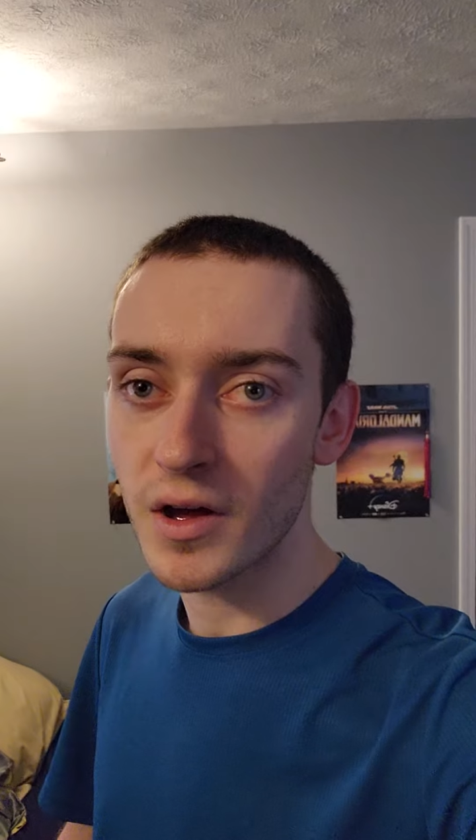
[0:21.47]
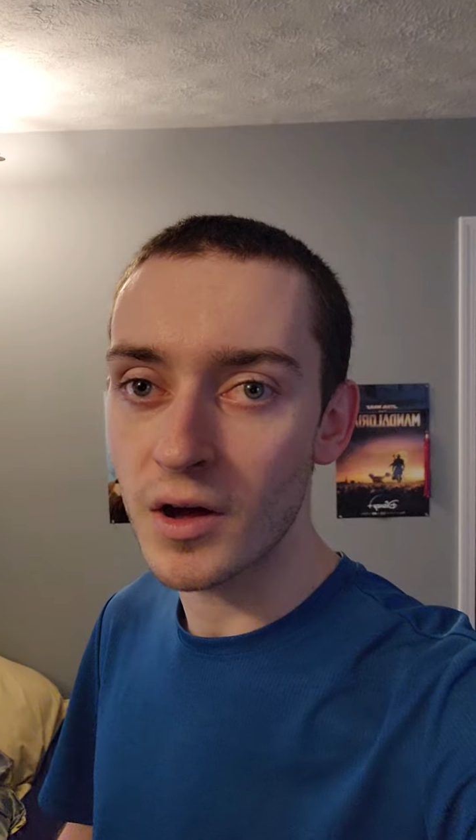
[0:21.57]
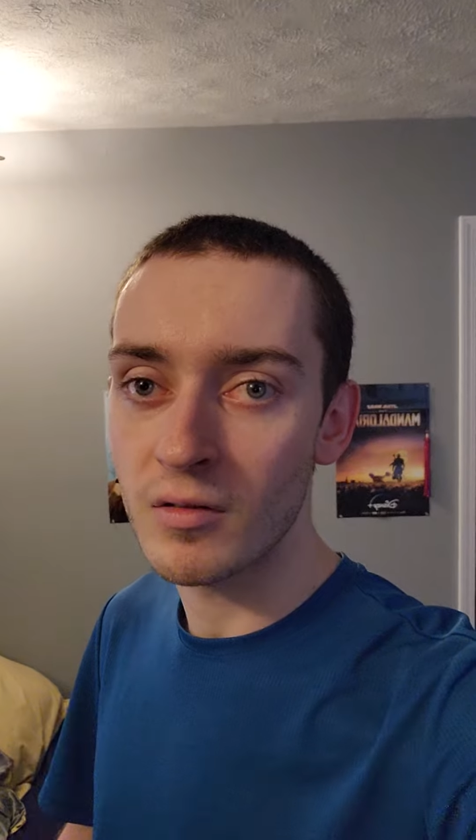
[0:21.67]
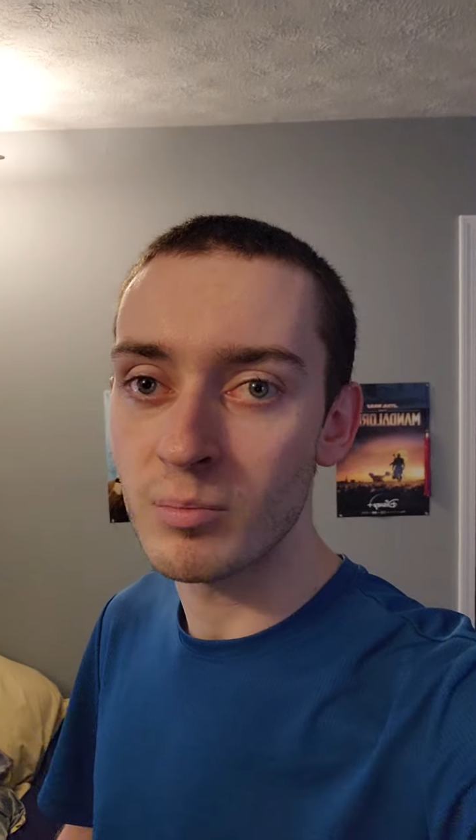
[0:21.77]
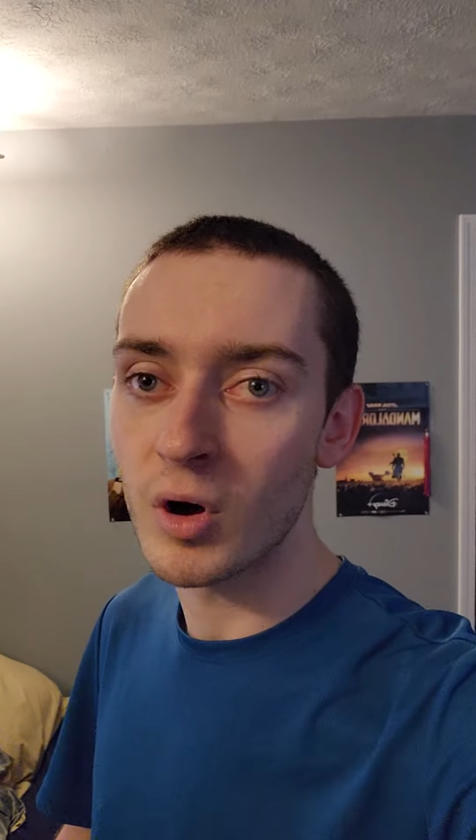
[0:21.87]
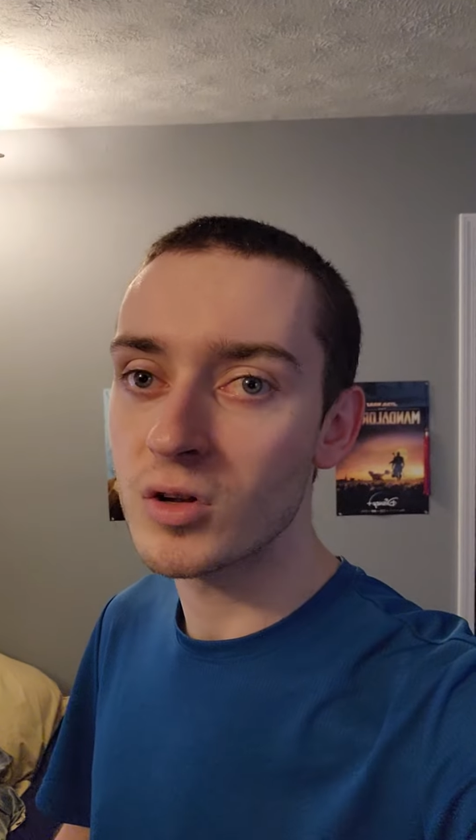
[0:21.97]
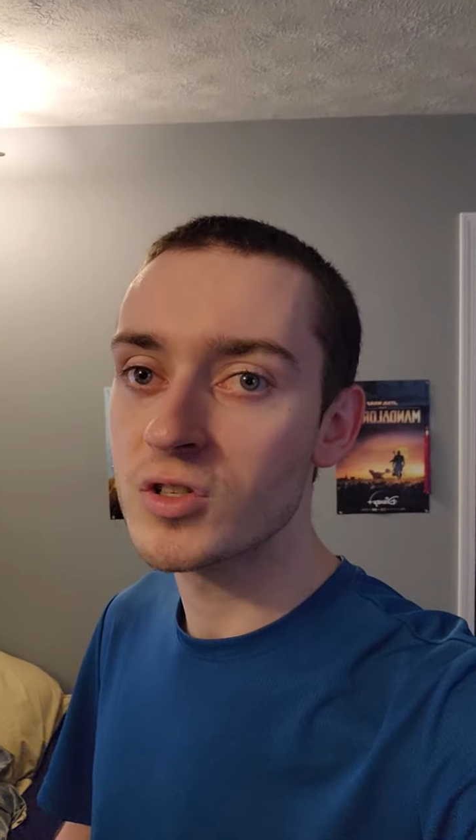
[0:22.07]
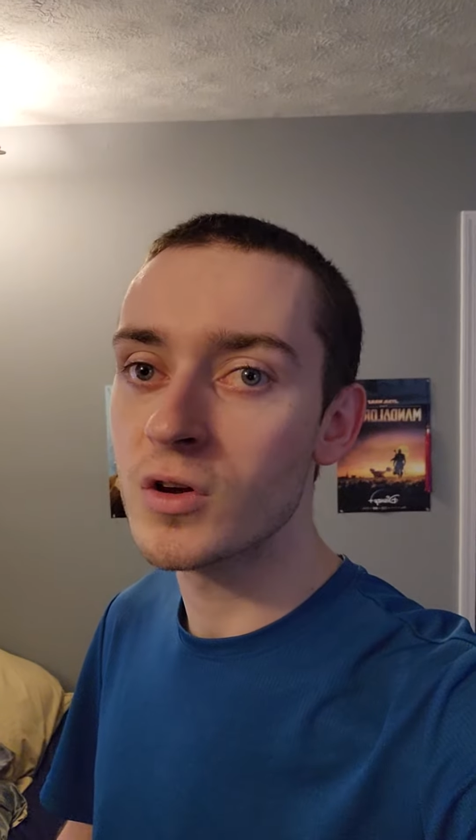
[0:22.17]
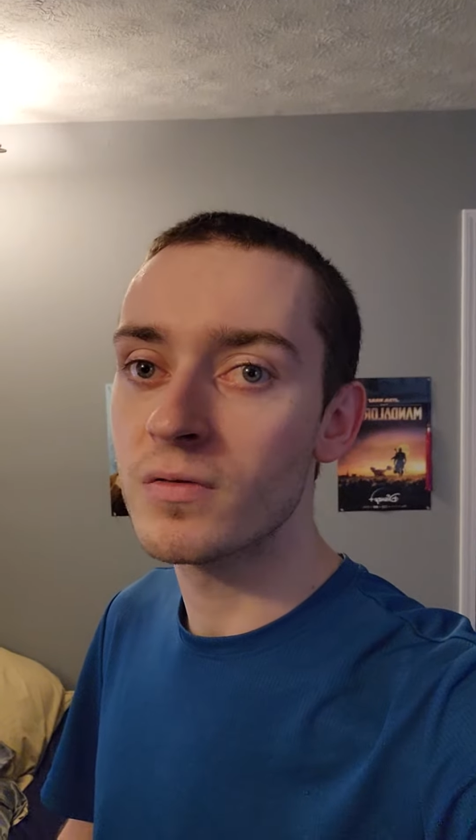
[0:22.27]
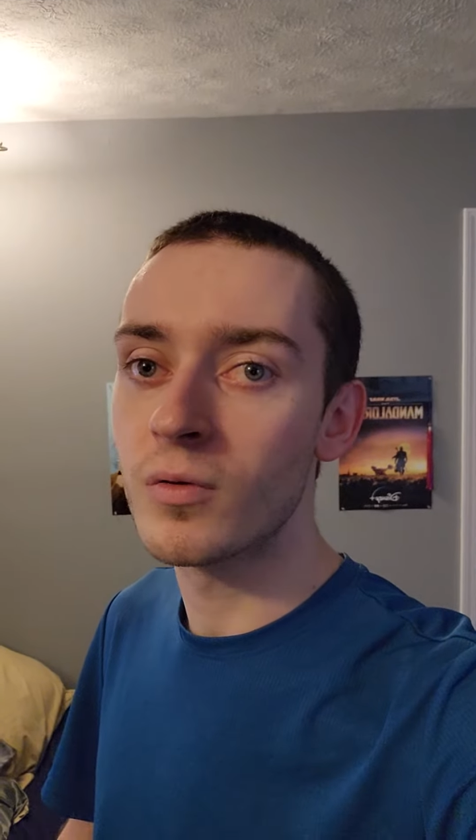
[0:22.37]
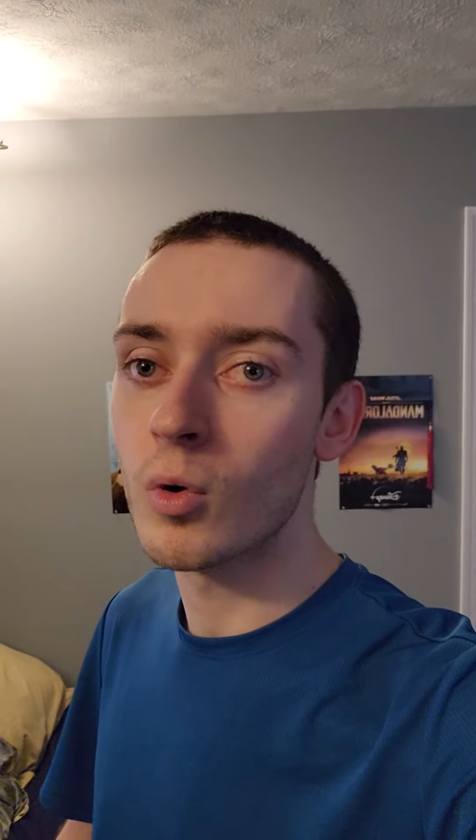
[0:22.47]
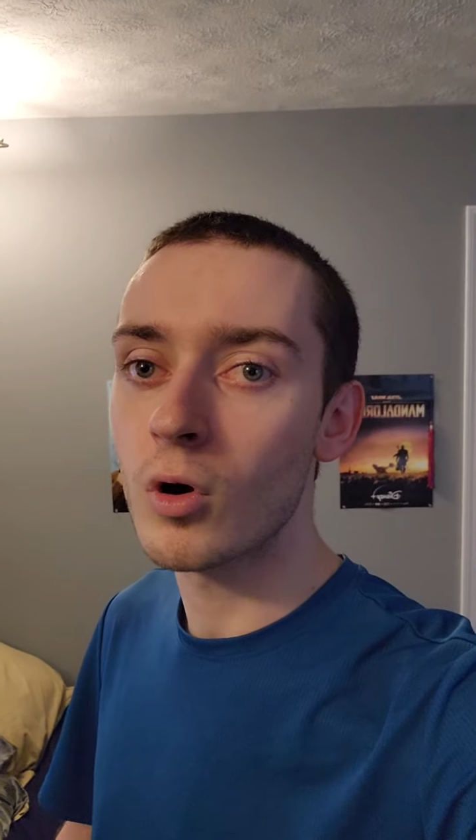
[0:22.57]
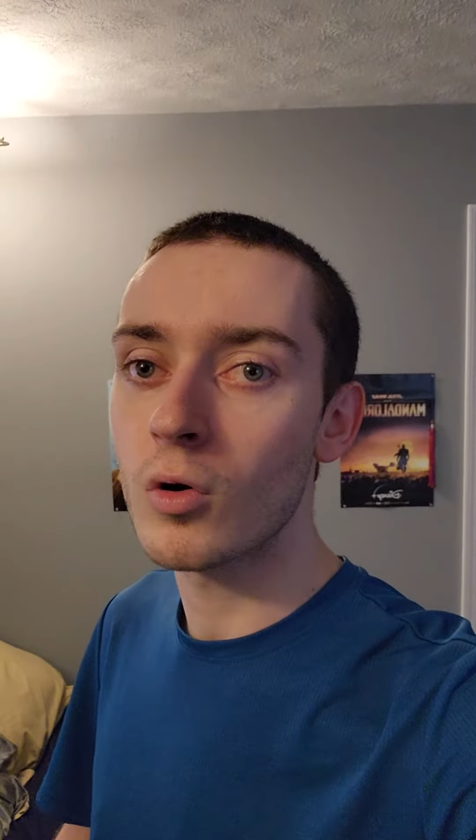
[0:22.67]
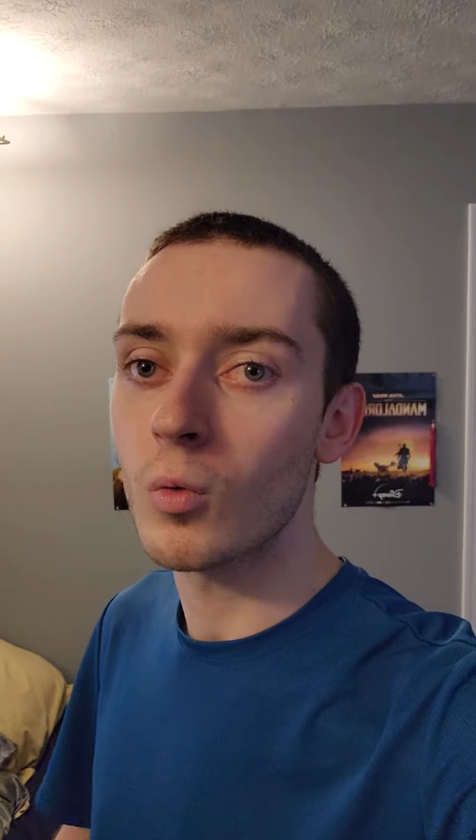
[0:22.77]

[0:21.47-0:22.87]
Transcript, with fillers: of Balto 4